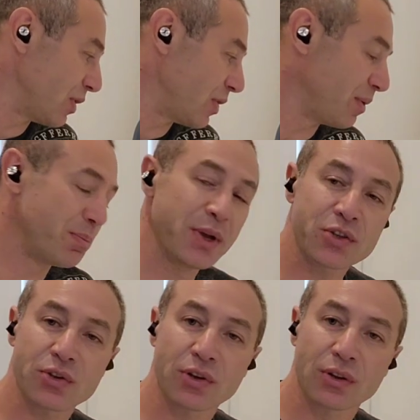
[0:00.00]
the
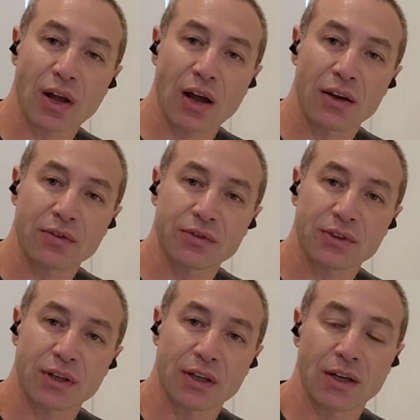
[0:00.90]
battery life,
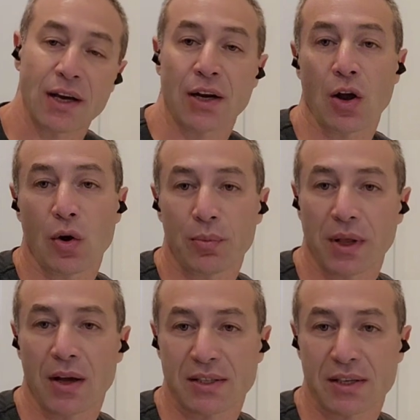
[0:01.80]
and I hope
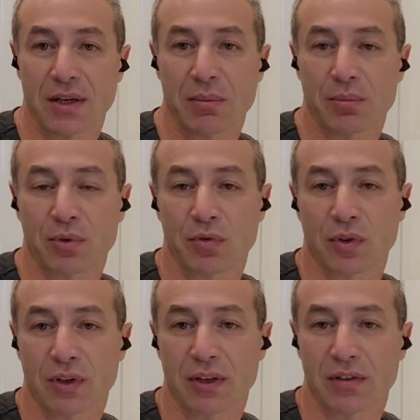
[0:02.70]
Dyson improved
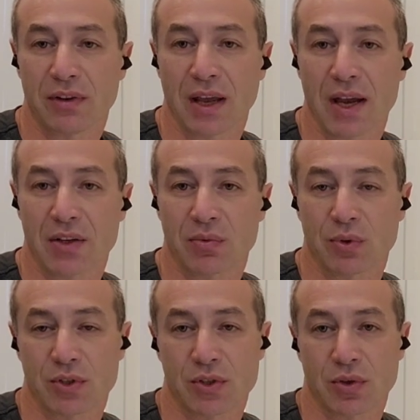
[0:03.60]
on that, V8
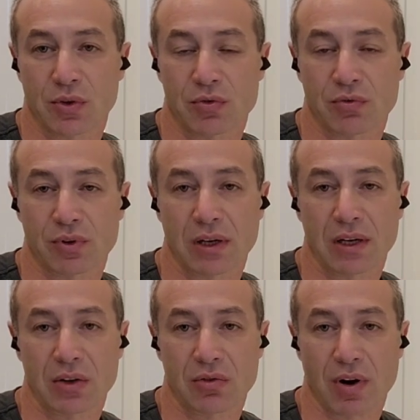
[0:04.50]
was not really
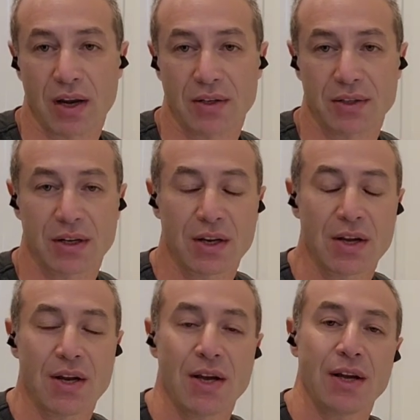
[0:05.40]
great.
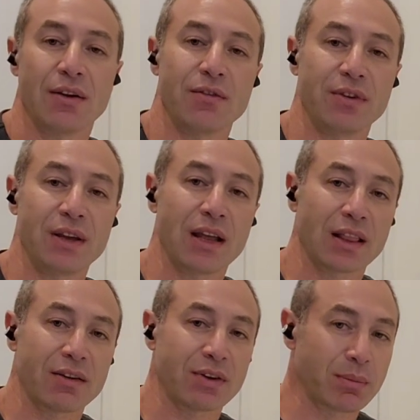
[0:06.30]

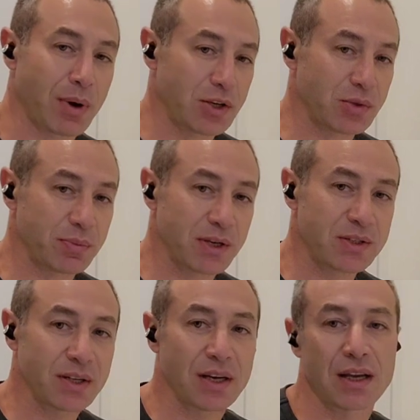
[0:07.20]
V11 much
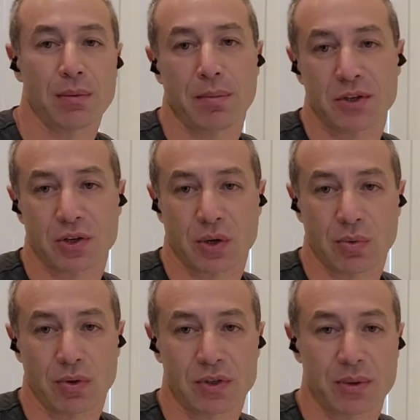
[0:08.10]
better and battery
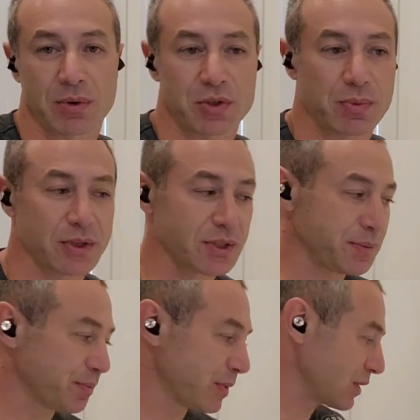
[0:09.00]
quality much better.
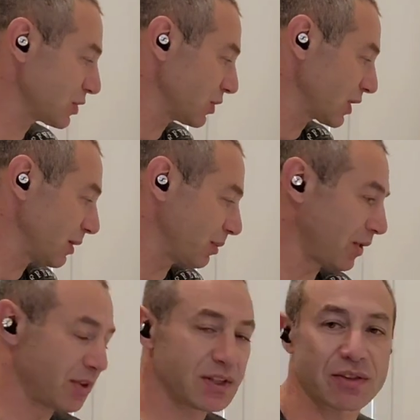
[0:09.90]
Talking
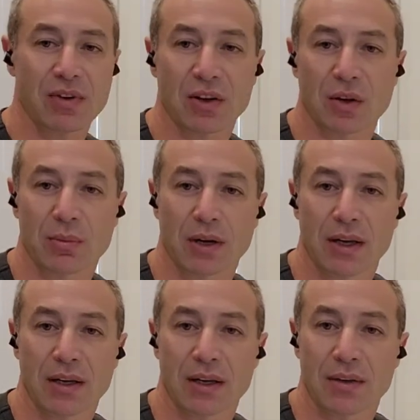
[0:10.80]
about this vacuum
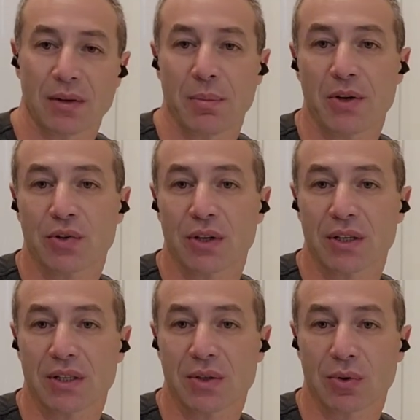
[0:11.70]
cleaner, the battery
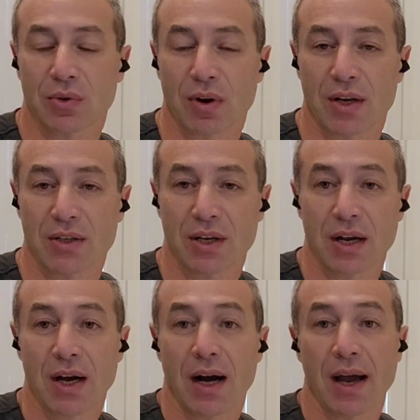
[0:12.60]
is still great.
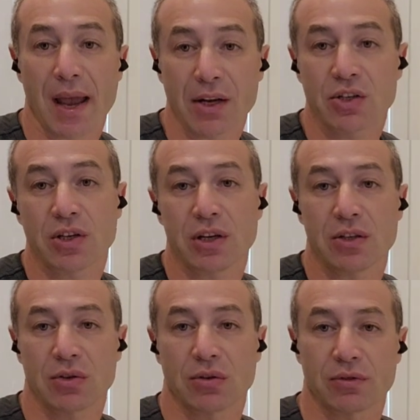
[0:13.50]
I actually
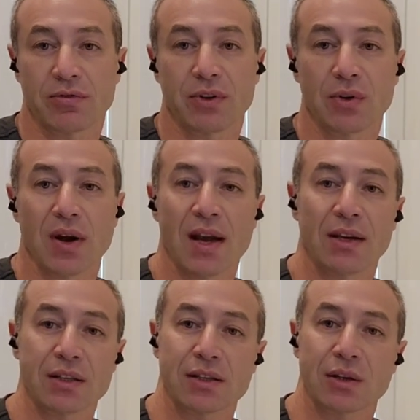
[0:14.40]
don't feel
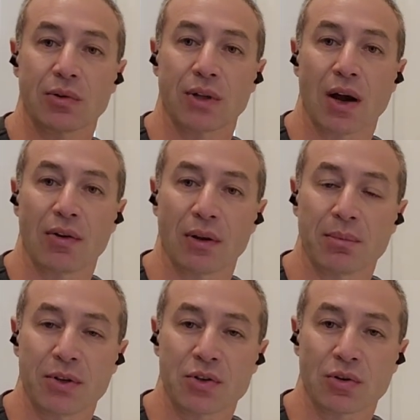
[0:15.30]
any slowdown in
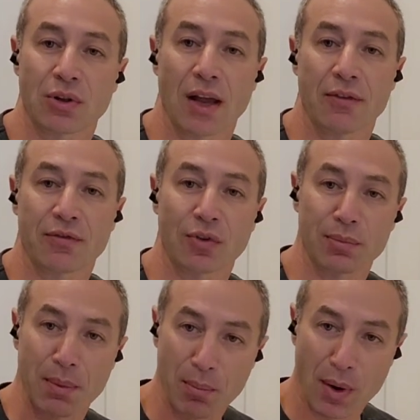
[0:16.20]
battery life
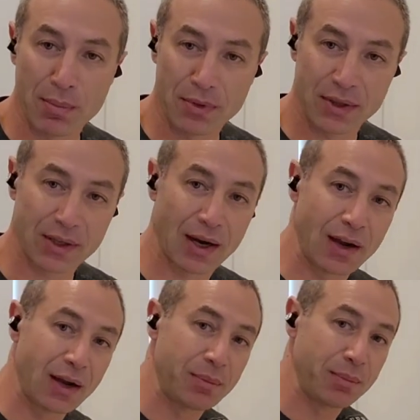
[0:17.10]
from the moment that I
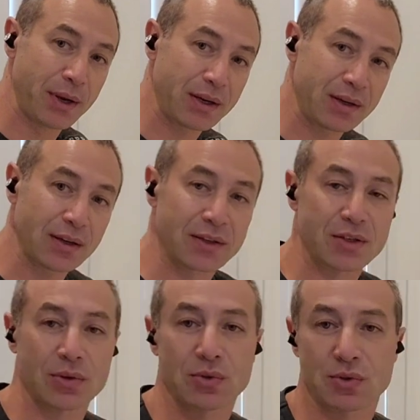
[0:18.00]
unpack it
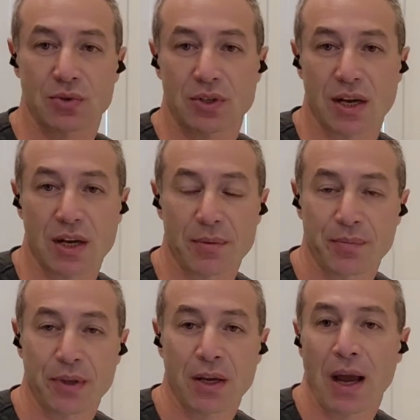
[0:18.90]
until today.
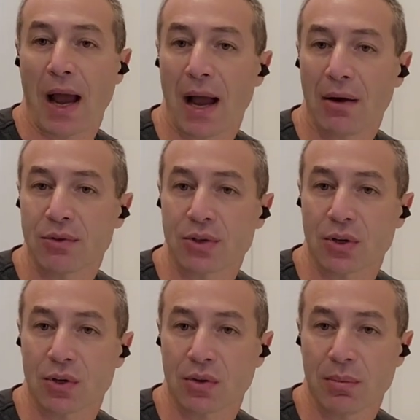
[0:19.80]
How do I
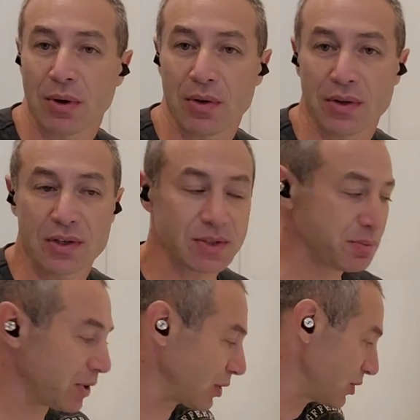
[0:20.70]
know about this?
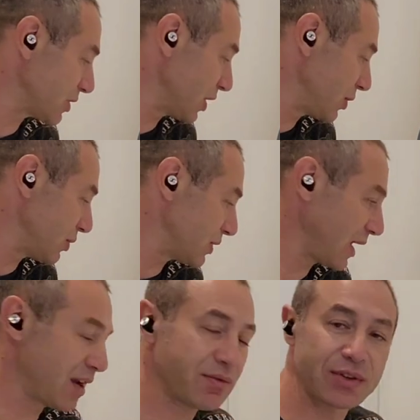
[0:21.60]
Because I use
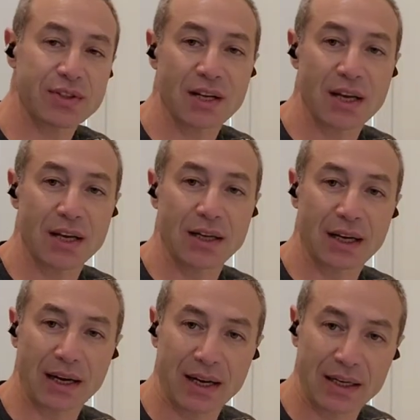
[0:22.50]
everyday
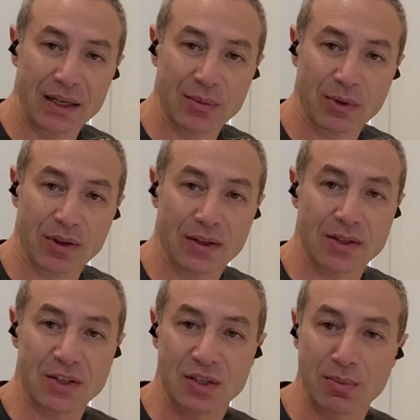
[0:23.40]
cleaning with
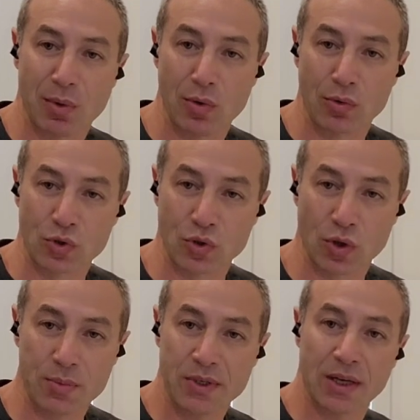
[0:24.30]
it, small
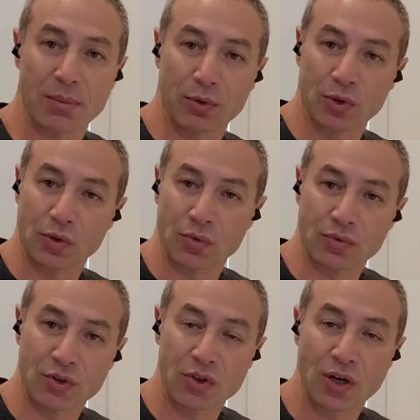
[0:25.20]
jobs, and I put it on
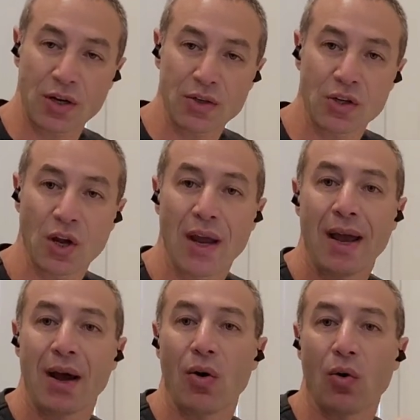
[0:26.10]
recharge.
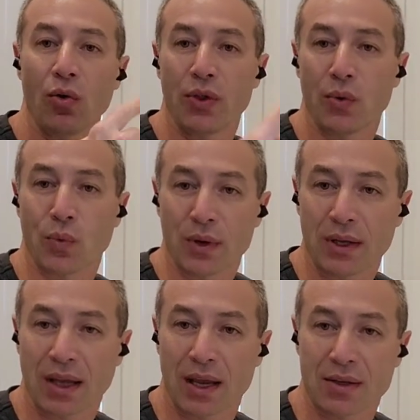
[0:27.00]
On the
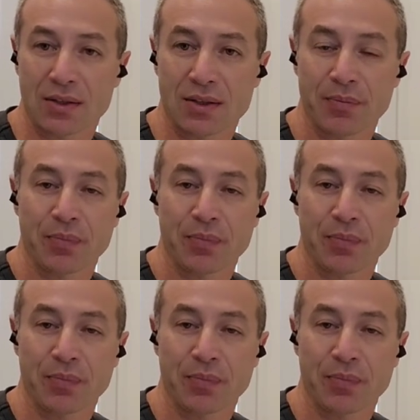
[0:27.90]
weekend,